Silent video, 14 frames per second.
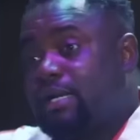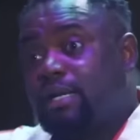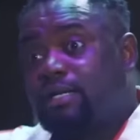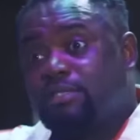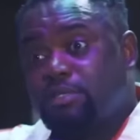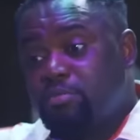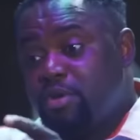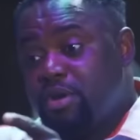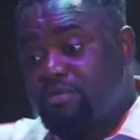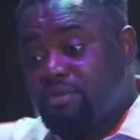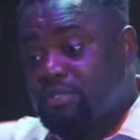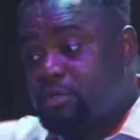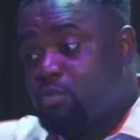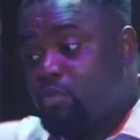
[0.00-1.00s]
And that's the main
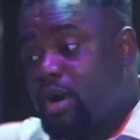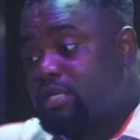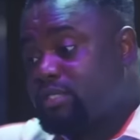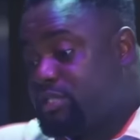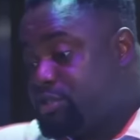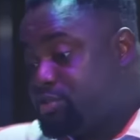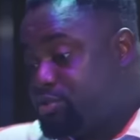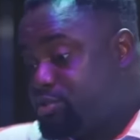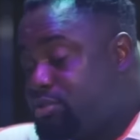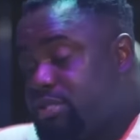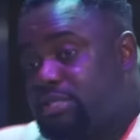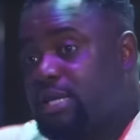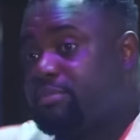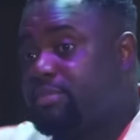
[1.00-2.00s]
reason why she
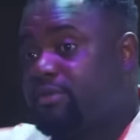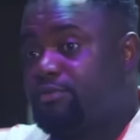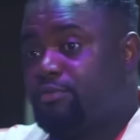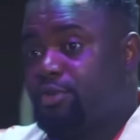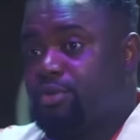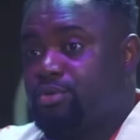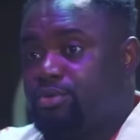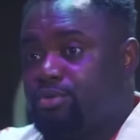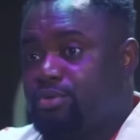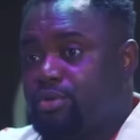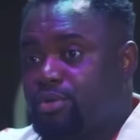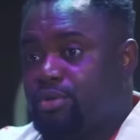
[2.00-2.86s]
should step down for you.